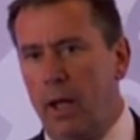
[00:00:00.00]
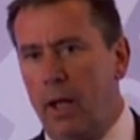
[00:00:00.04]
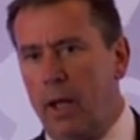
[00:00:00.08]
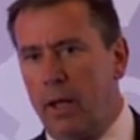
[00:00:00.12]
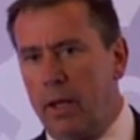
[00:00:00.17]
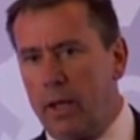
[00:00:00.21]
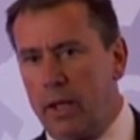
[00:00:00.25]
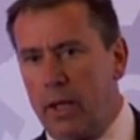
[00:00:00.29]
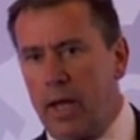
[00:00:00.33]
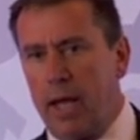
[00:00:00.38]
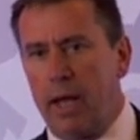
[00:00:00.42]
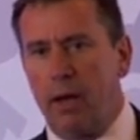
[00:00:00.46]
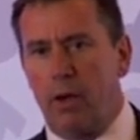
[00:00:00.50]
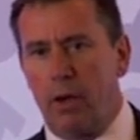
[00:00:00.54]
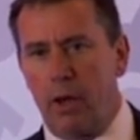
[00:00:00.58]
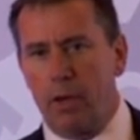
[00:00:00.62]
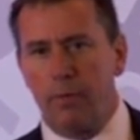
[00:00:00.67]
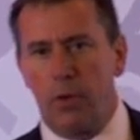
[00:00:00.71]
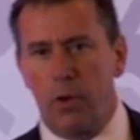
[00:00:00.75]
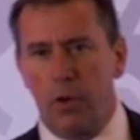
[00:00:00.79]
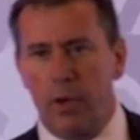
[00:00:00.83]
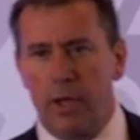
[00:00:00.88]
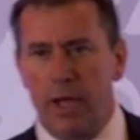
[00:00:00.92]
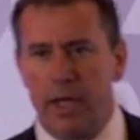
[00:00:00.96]
hear a lot of
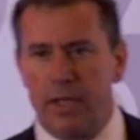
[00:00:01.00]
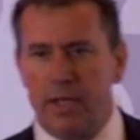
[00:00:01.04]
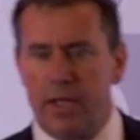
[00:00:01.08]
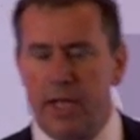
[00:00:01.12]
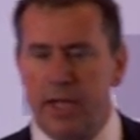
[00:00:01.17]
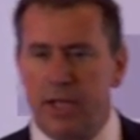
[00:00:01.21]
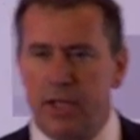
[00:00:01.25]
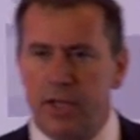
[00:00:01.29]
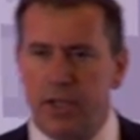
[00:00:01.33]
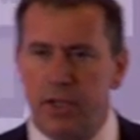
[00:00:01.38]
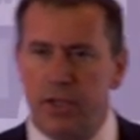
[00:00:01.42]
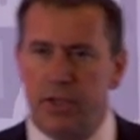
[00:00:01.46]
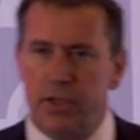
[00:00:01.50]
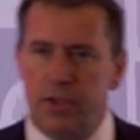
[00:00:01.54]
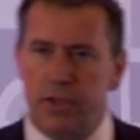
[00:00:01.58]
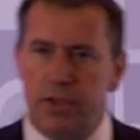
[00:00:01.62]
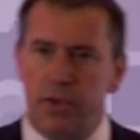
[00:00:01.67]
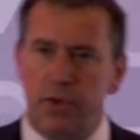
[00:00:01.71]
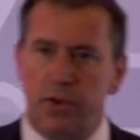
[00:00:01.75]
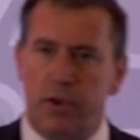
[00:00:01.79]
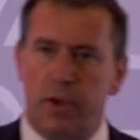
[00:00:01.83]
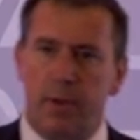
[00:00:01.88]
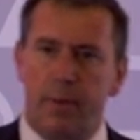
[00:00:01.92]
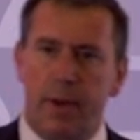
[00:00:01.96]
organisations
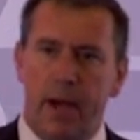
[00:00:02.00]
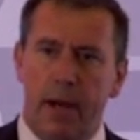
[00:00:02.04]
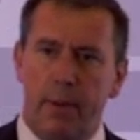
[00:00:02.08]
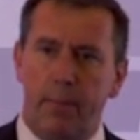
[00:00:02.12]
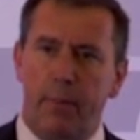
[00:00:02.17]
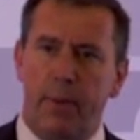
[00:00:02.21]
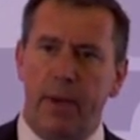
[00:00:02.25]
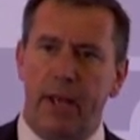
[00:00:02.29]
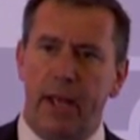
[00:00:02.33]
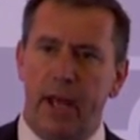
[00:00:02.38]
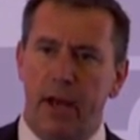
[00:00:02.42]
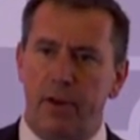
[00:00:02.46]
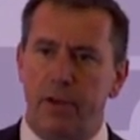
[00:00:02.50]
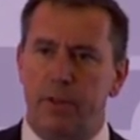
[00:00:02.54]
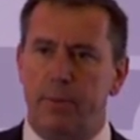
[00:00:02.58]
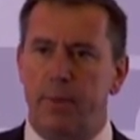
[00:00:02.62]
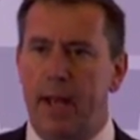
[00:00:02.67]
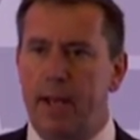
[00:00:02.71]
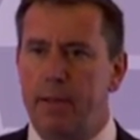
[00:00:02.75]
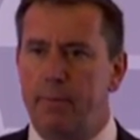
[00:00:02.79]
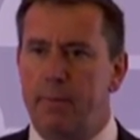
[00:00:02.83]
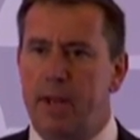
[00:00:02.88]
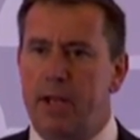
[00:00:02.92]
talk about PO spend,